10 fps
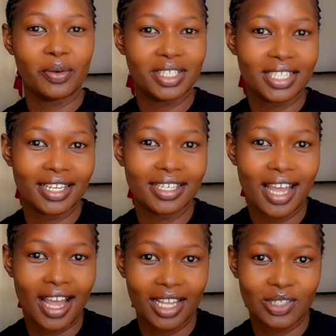wanted
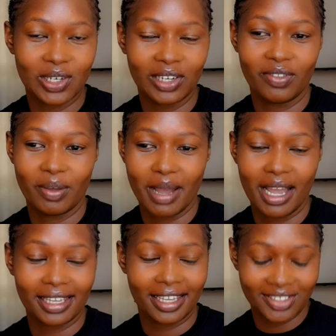her to leave the
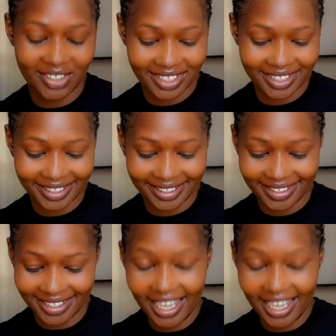bag, and she did.